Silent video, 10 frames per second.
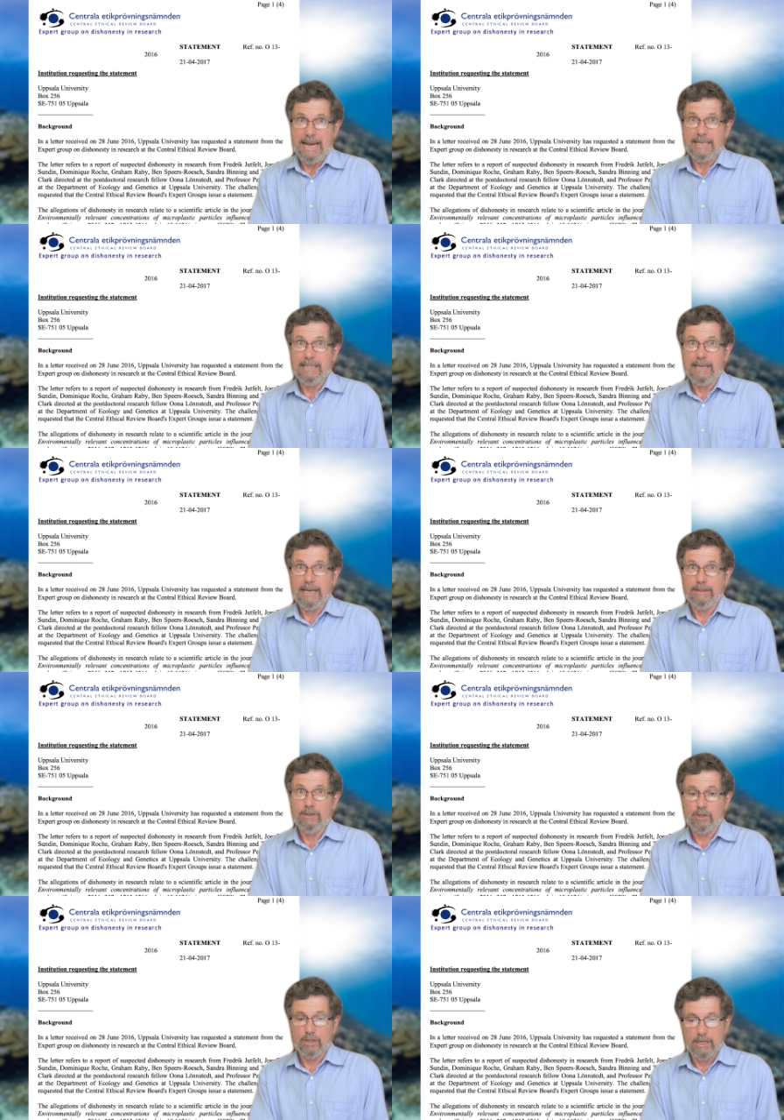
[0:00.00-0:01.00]
And in the end,
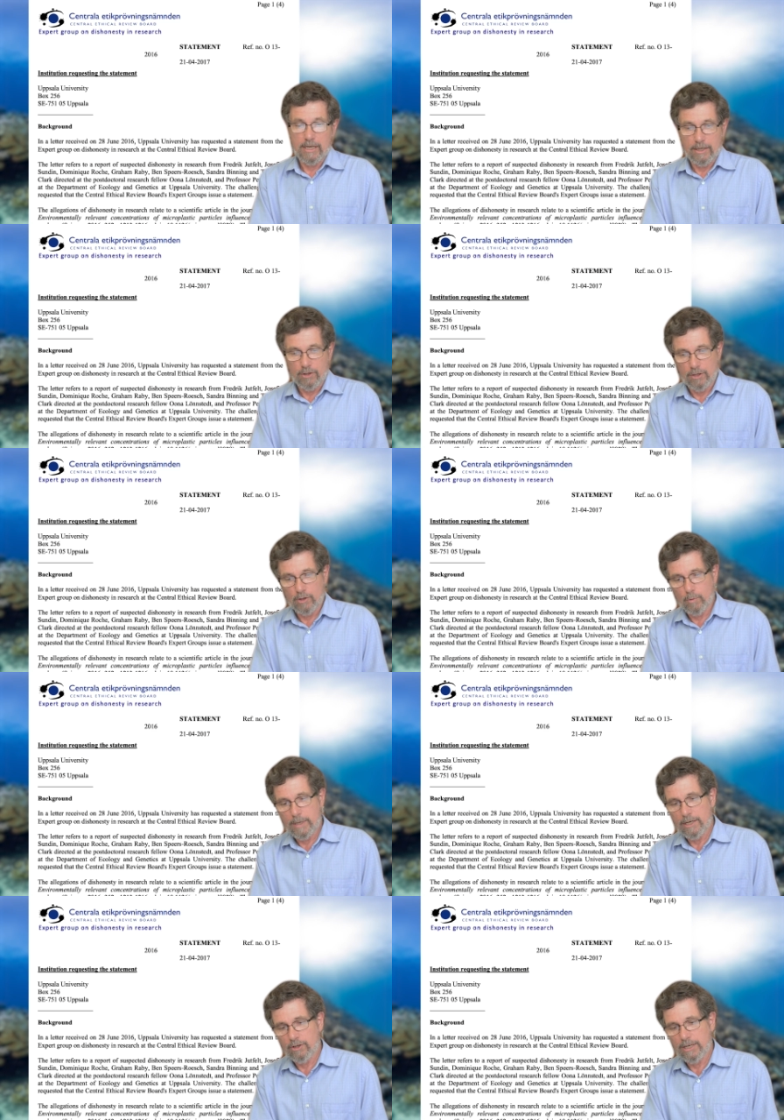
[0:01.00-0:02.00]
the
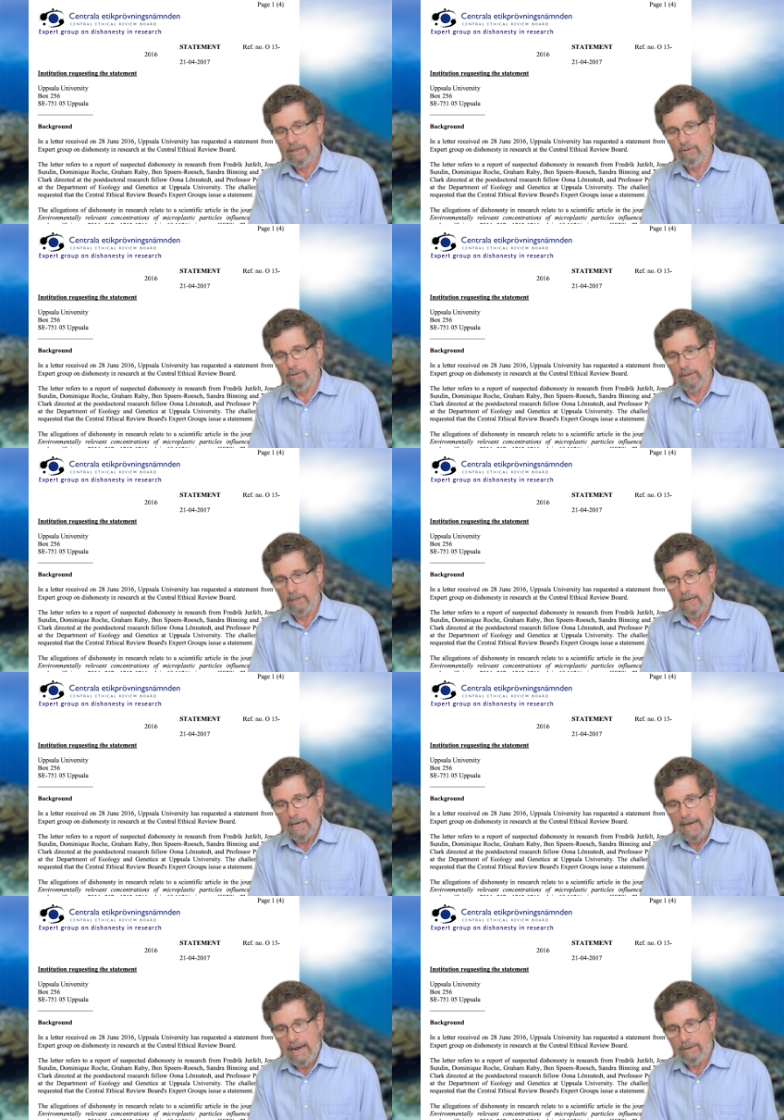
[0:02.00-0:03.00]
Swedish Central
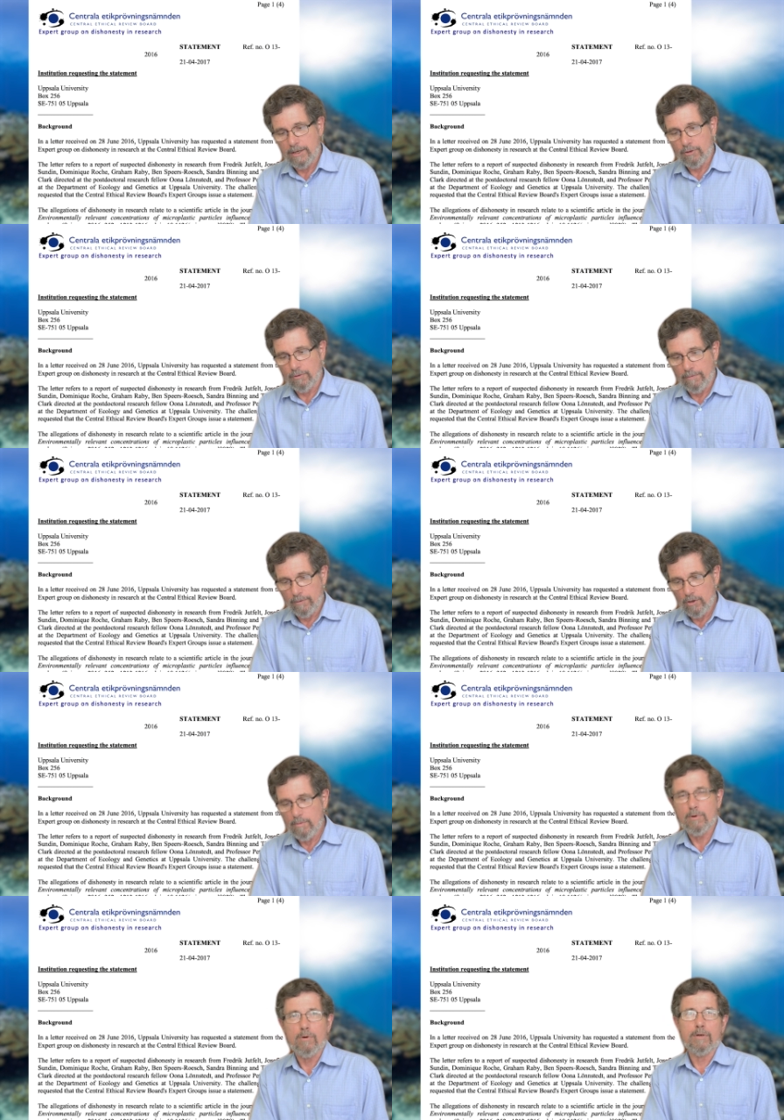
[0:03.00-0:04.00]
Ethics
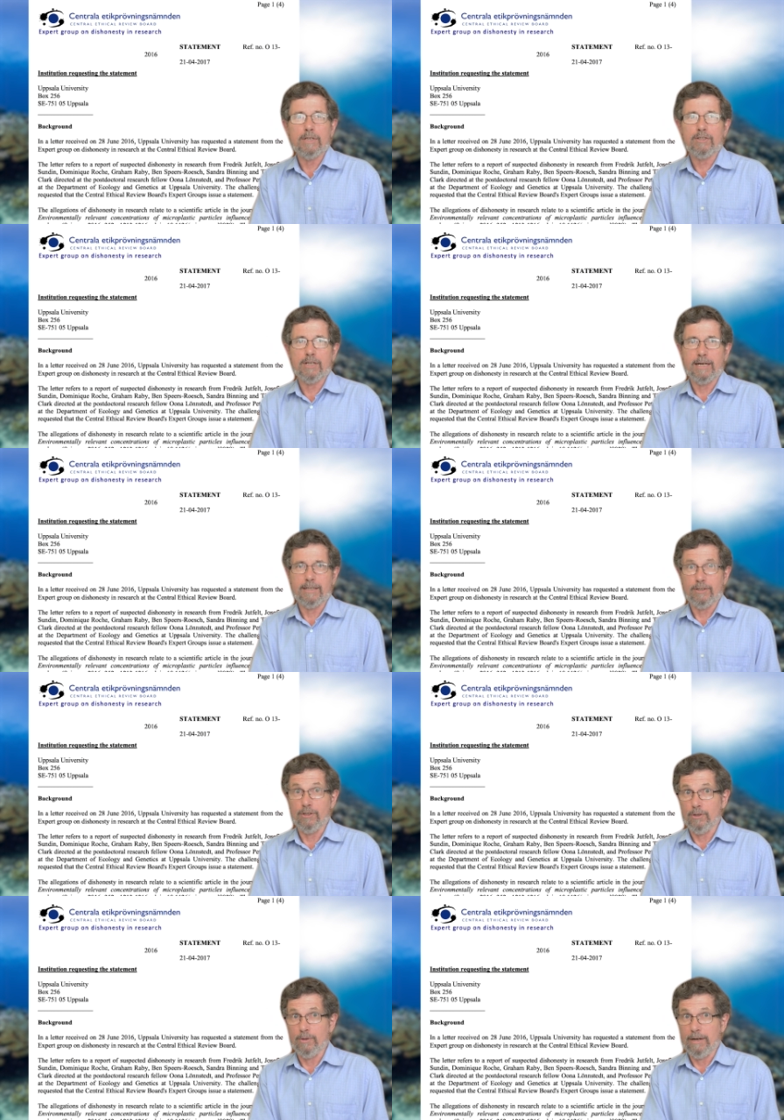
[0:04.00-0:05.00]
Review Board decided to
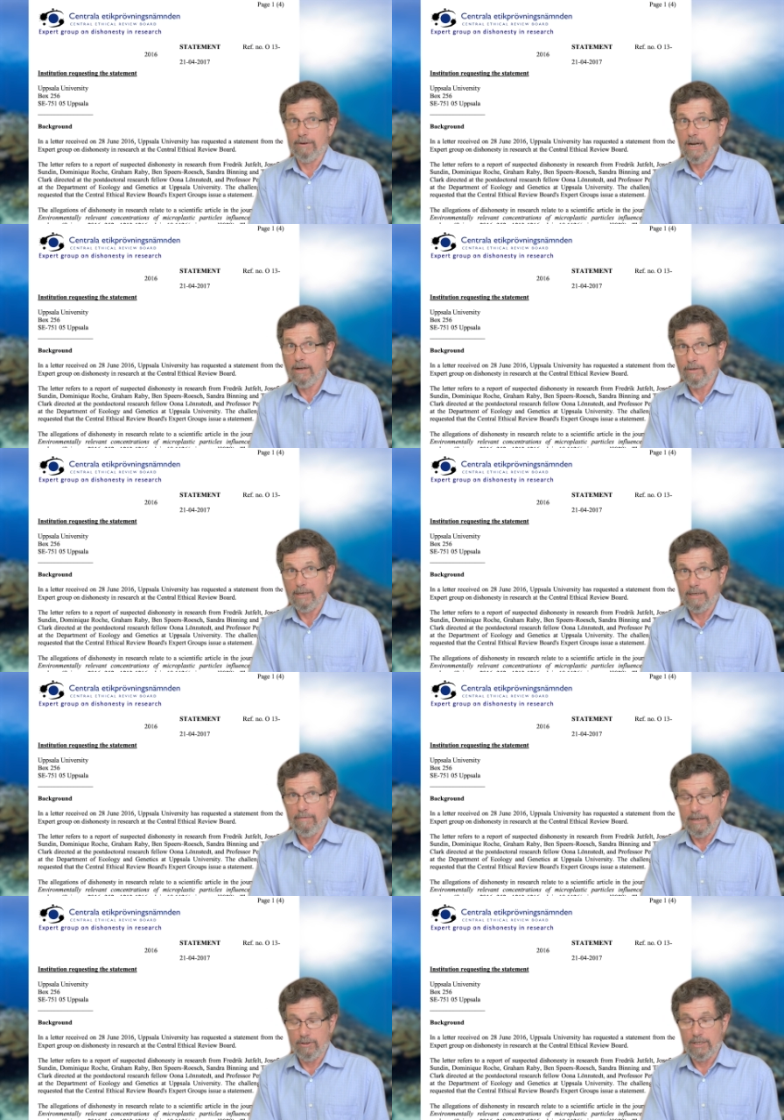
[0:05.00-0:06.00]
do their own
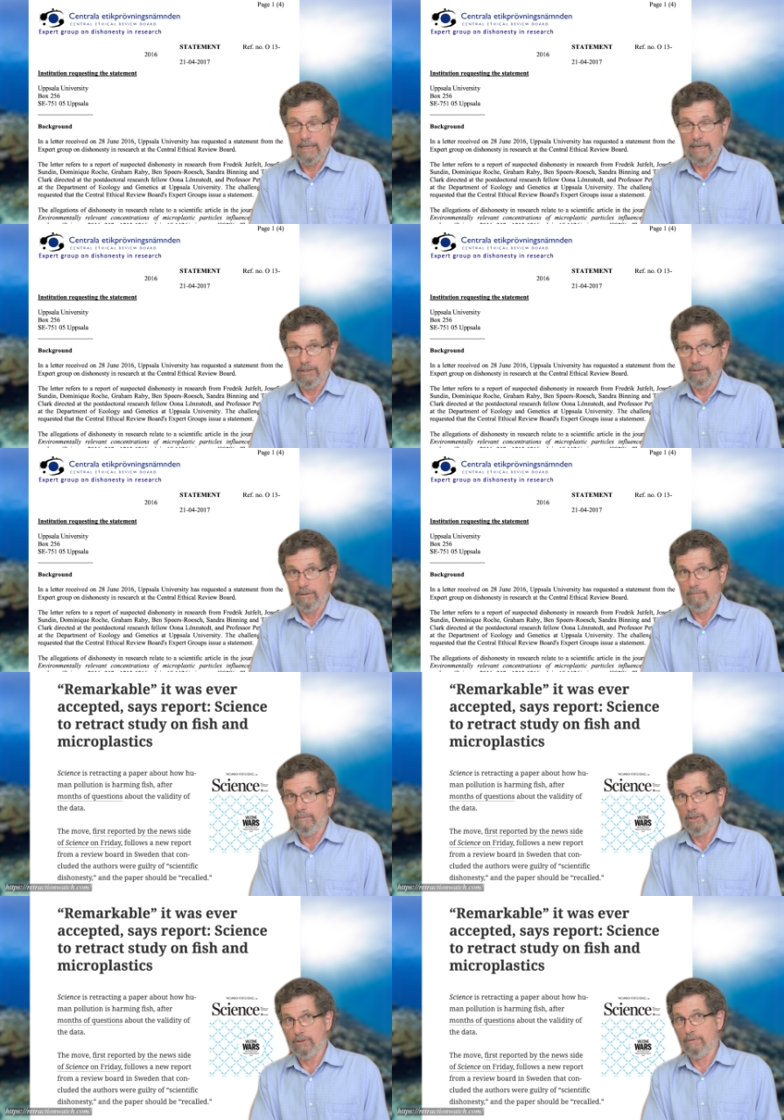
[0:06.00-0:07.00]
investigation,
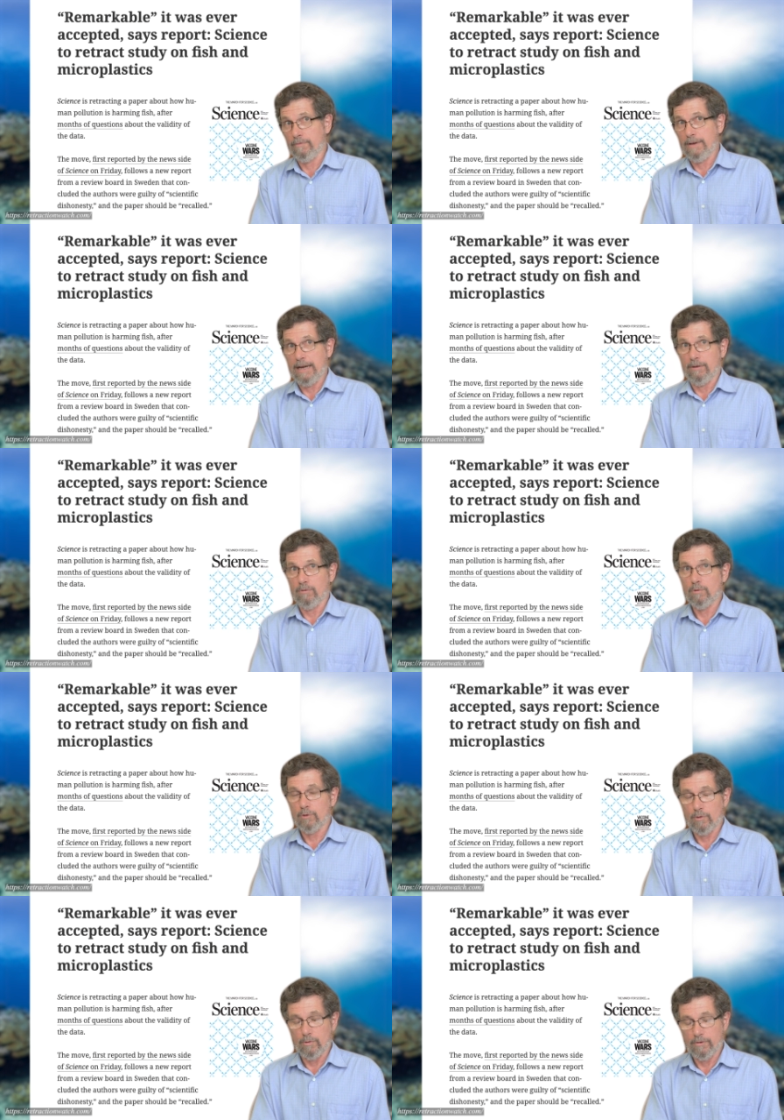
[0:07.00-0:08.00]
which found all
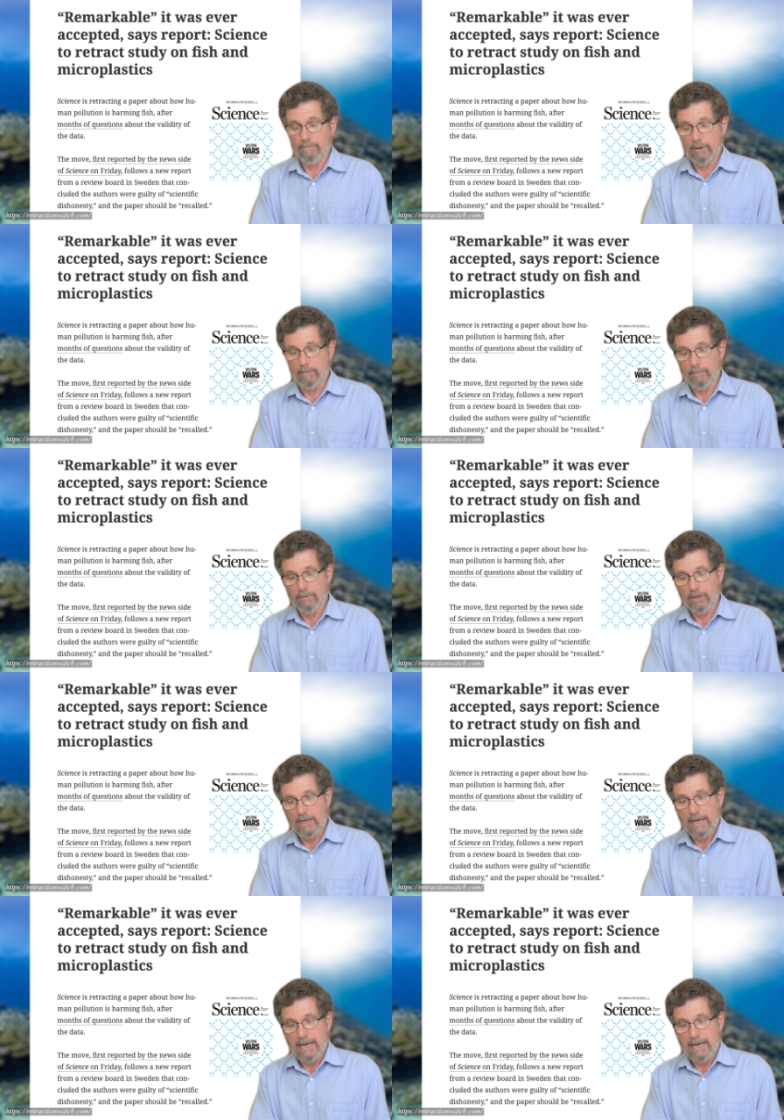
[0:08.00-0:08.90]
sorts of problems,